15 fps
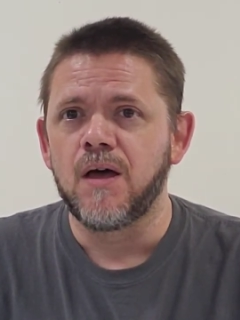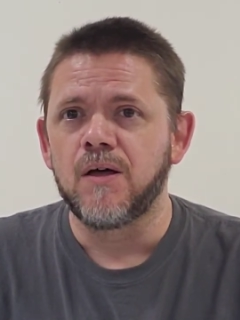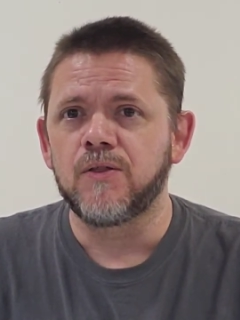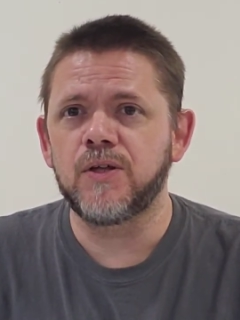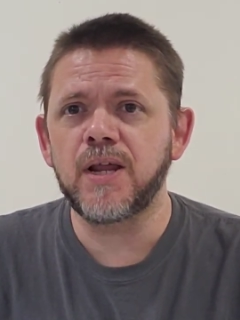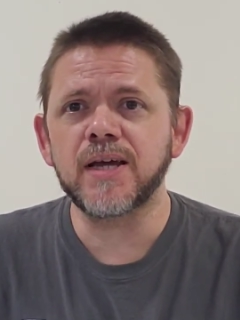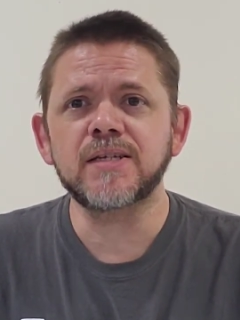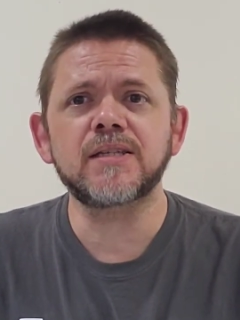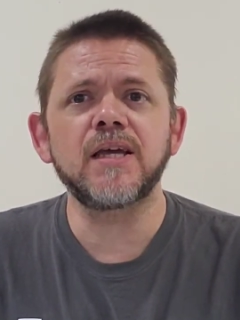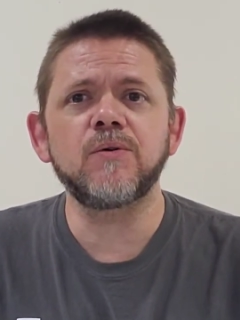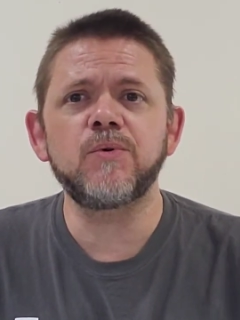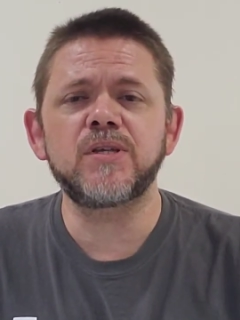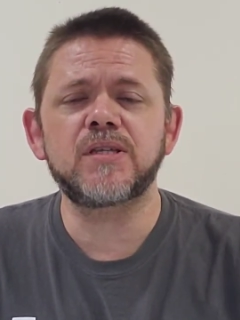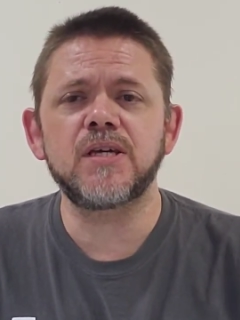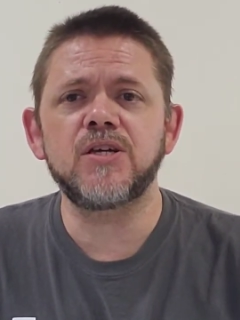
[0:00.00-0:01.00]
The next
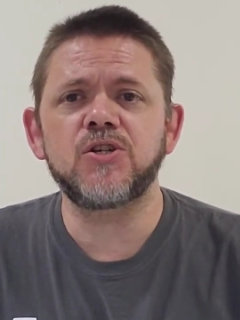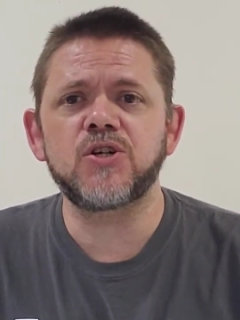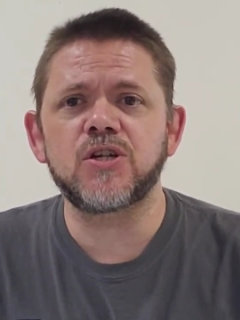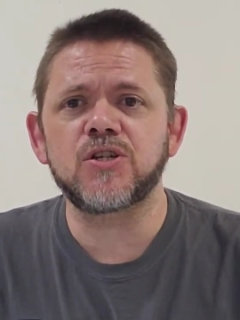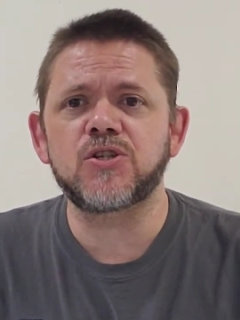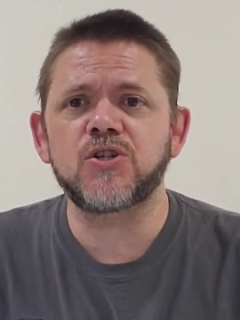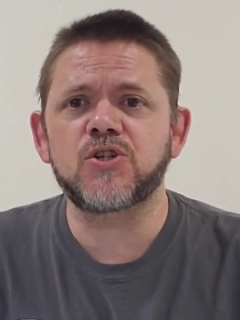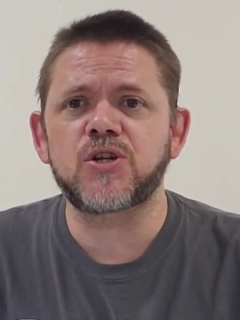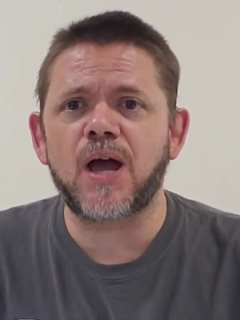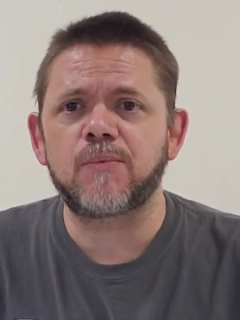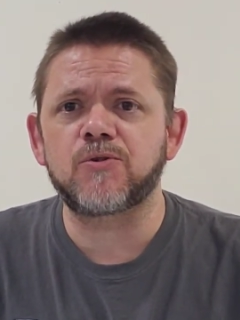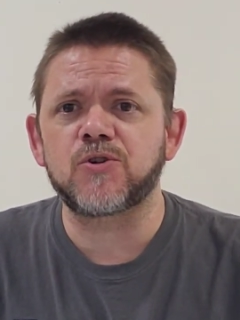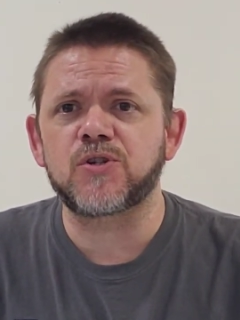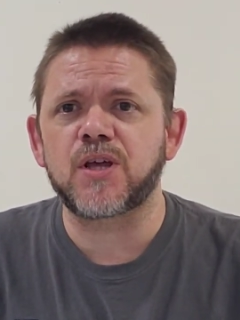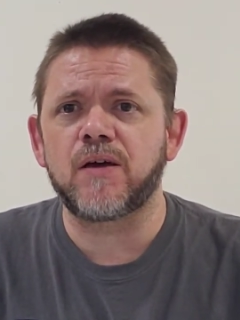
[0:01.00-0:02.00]
thing we see in Genesis
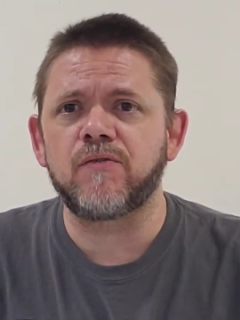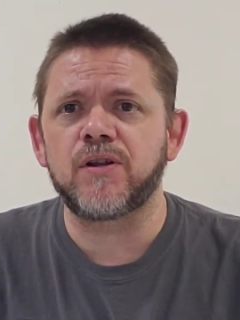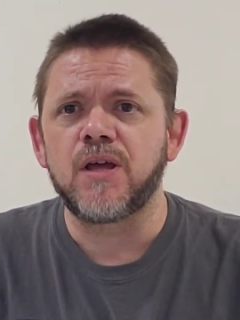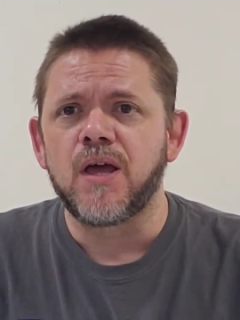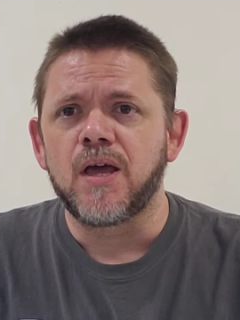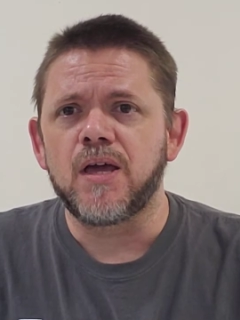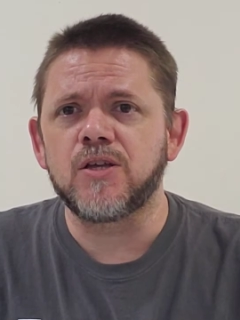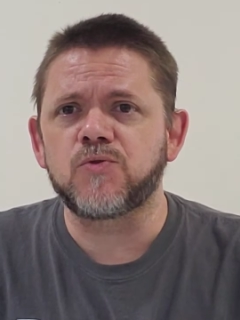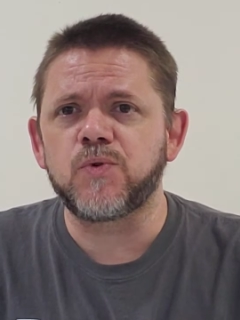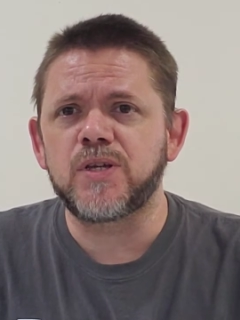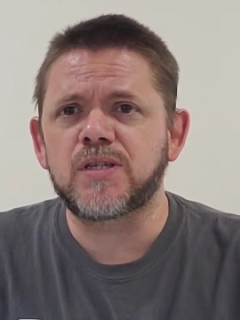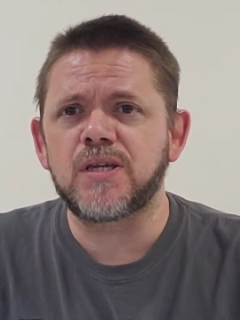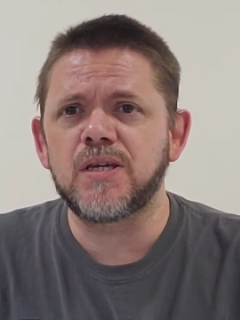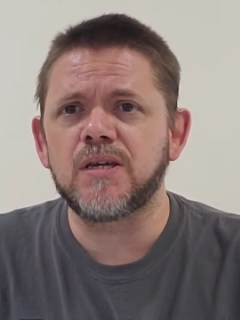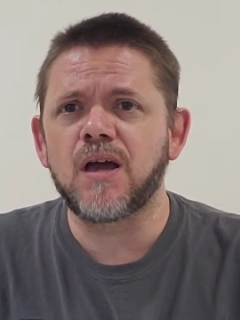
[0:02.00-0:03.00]
chapter 7 is we
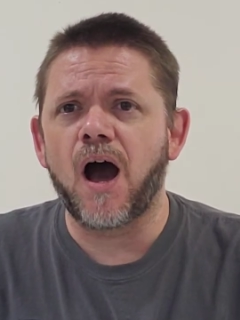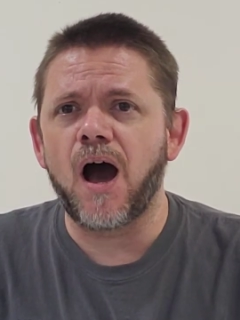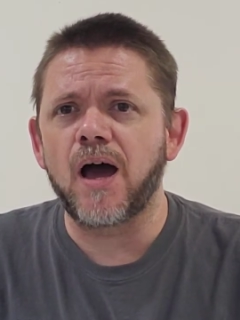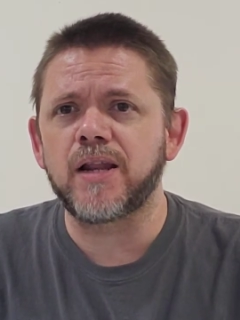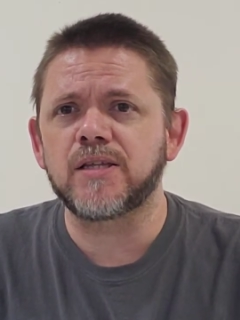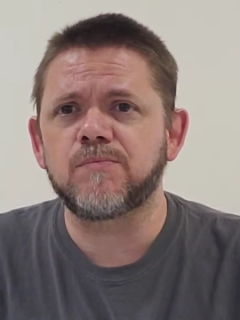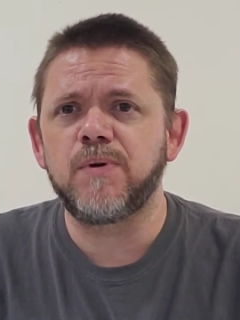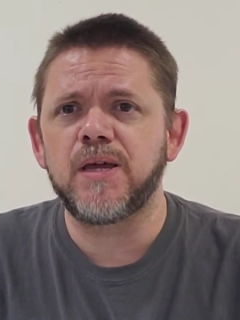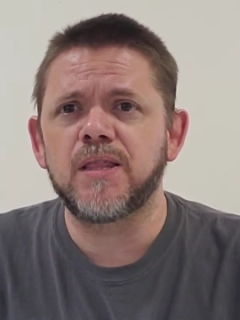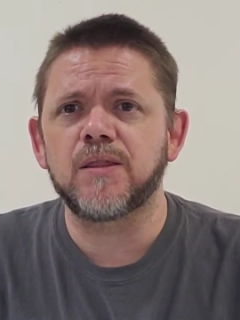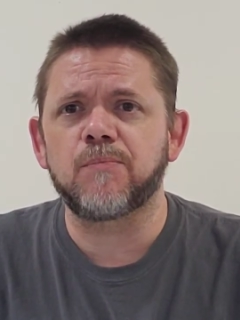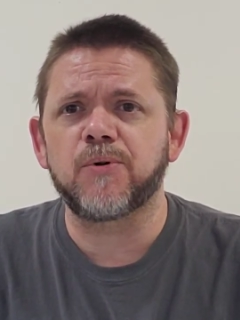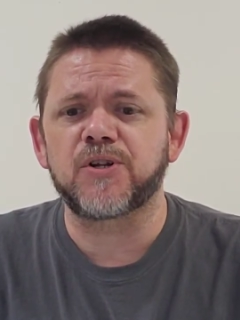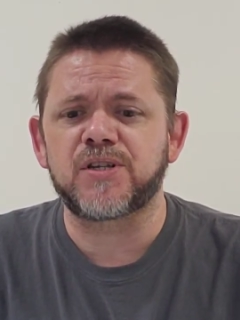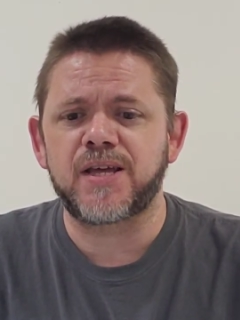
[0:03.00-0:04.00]
see God as being
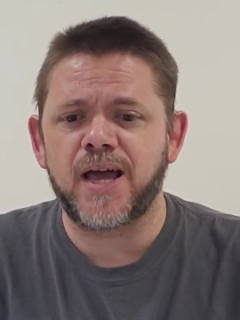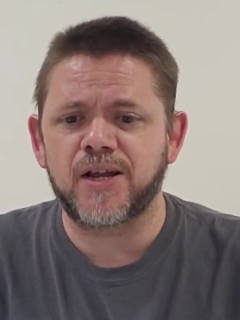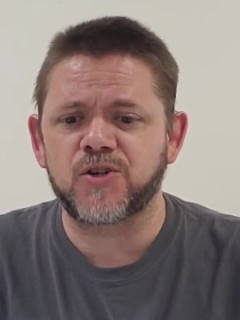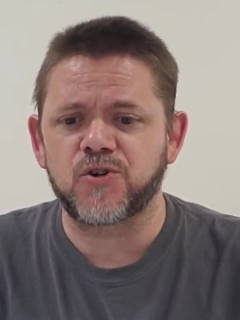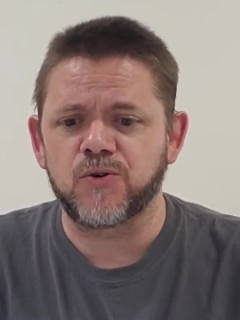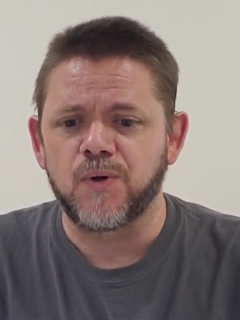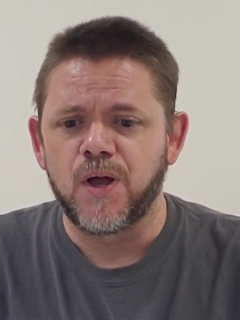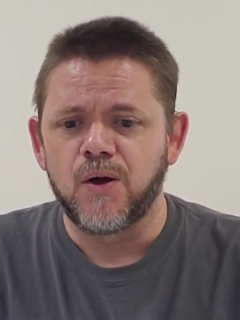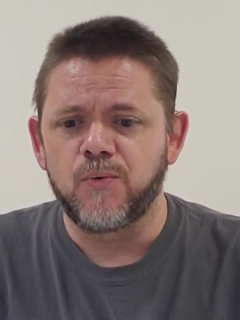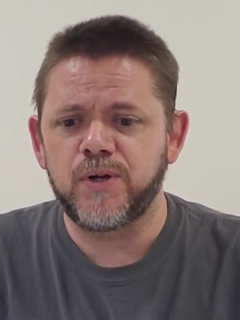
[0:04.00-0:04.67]
the protector.